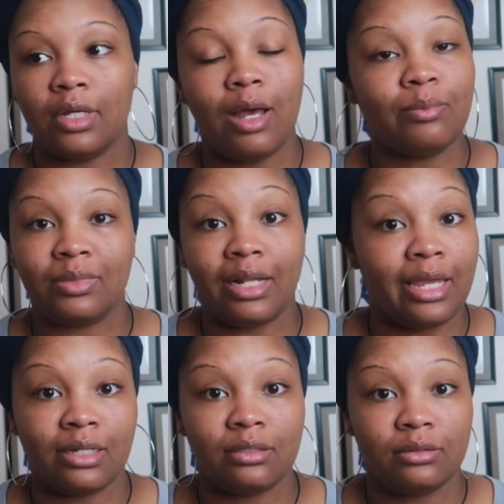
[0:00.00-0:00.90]

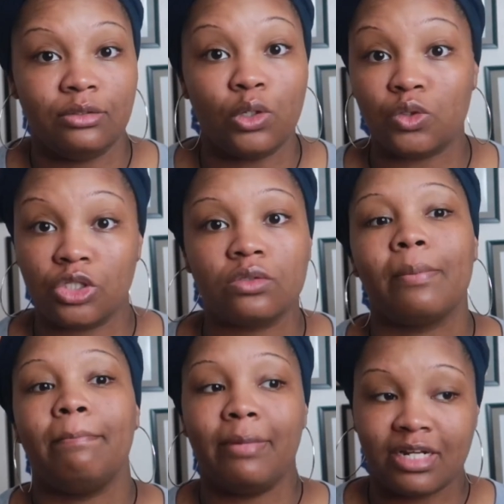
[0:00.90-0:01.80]
no
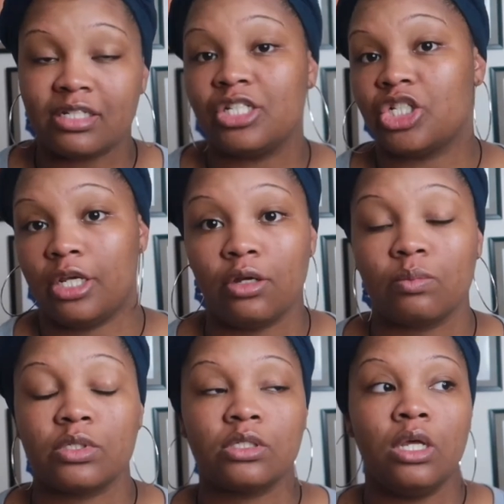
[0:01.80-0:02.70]
joke, meditation
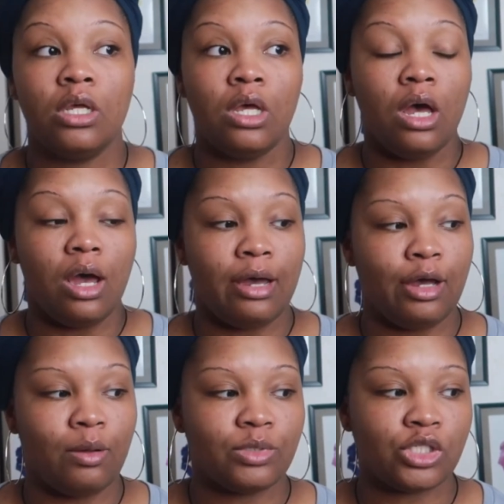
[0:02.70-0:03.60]
helps.
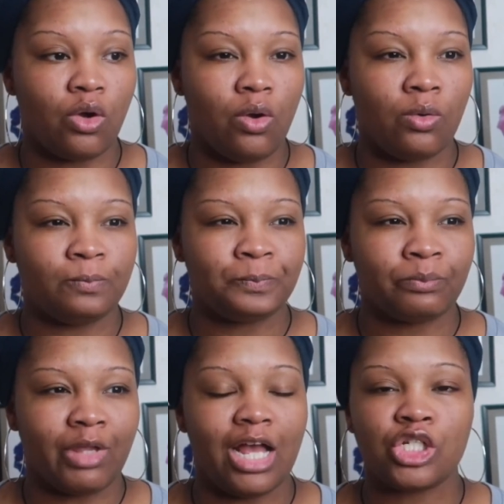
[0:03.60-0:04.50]
So
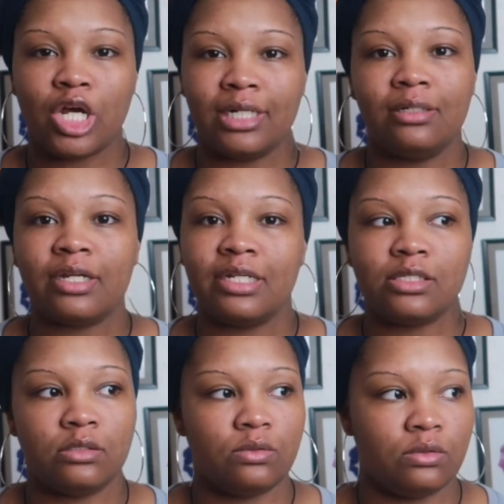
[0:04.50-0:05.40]
I started looking
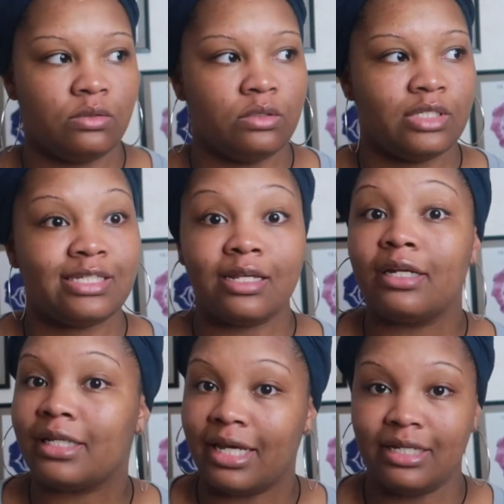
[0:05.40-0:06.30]
into
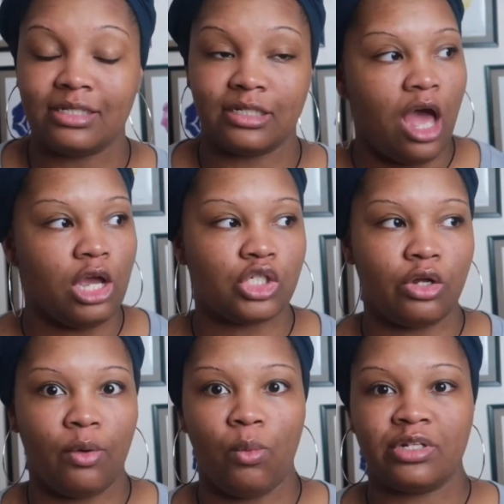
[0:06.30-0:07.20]
sun gazing. I
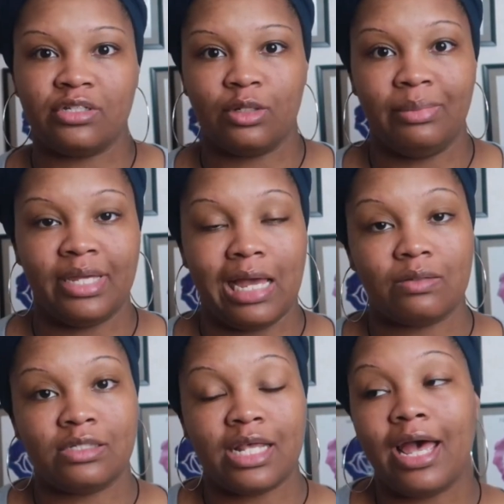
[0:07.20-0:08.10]
started wanting to be
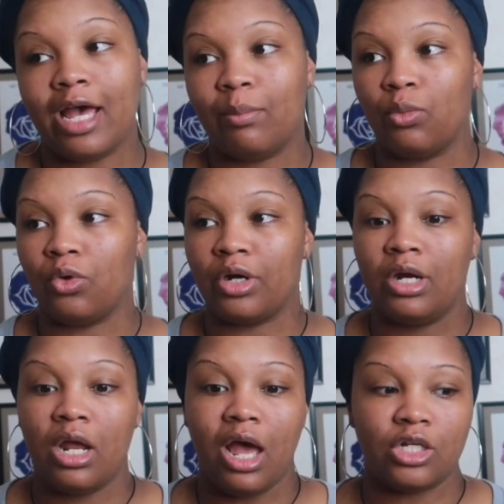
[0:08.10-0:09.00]
outside more.
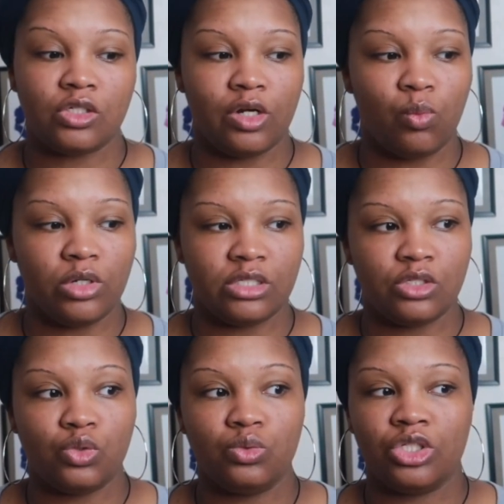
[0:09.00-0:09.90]
I started wanting
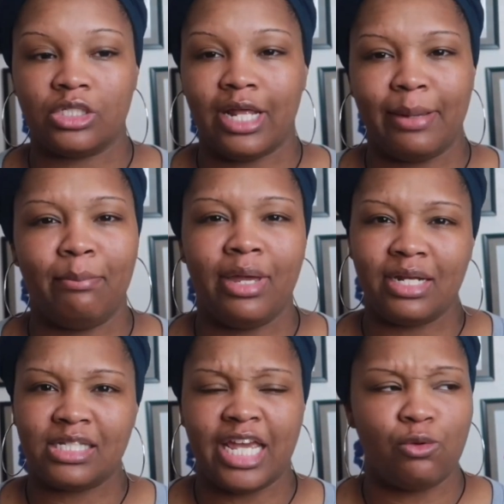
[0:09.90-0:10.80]
to just like
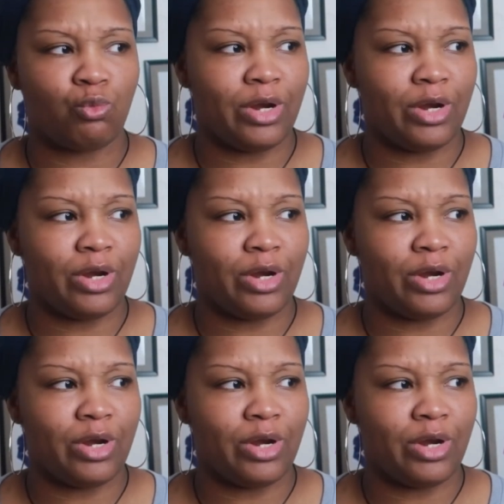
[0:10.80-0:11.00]
meditate